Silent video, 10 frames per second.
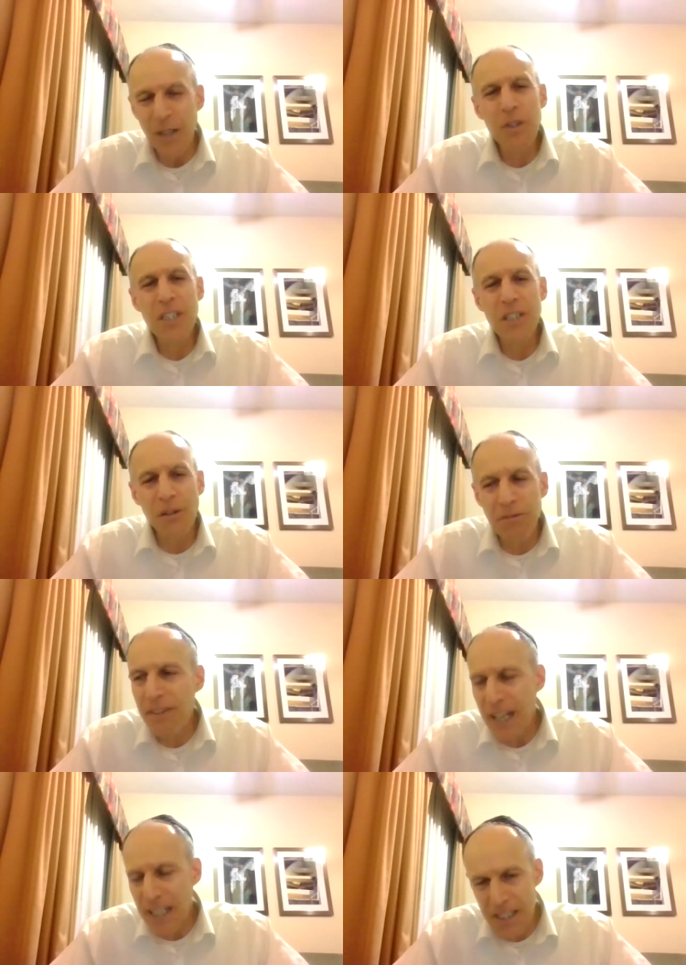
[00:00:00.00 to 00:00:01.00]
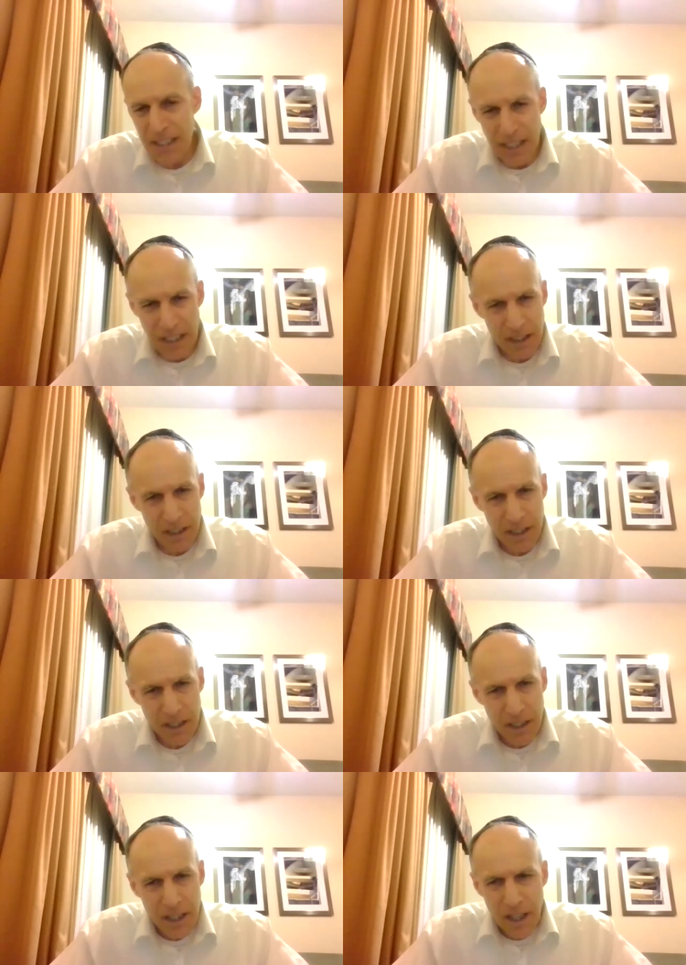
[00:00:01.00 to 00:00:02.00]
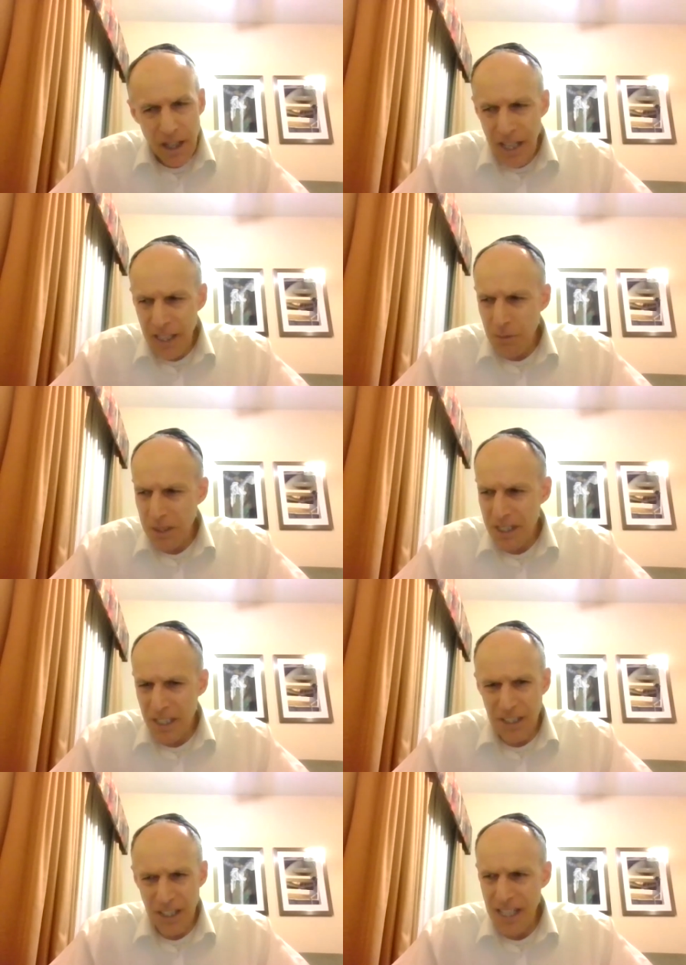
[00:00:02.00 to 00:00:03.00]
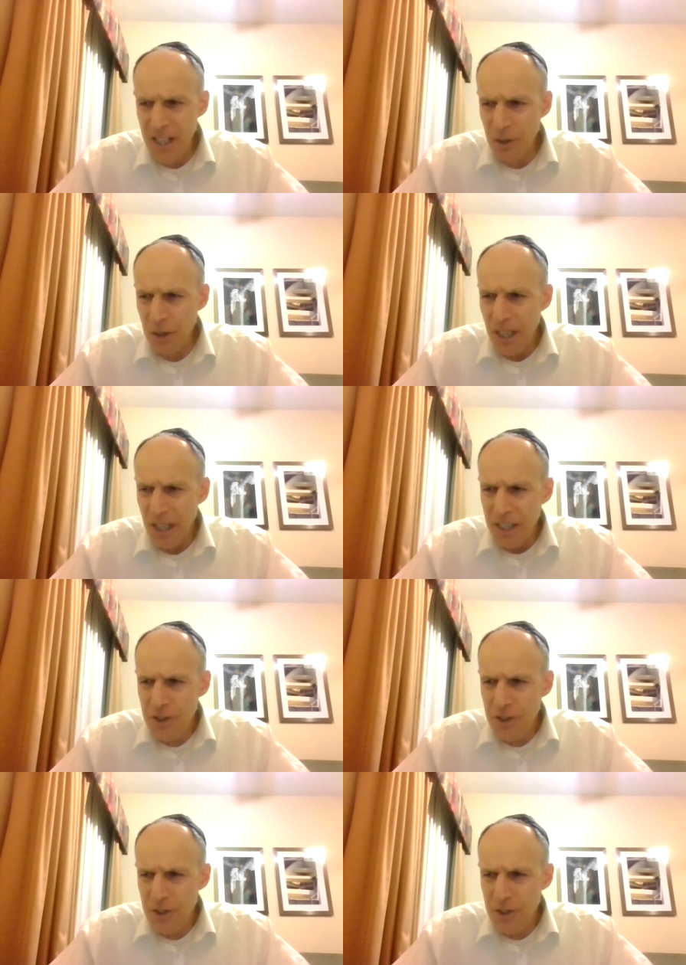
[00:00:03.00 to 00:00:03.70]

It was so fascinating, and it was to hear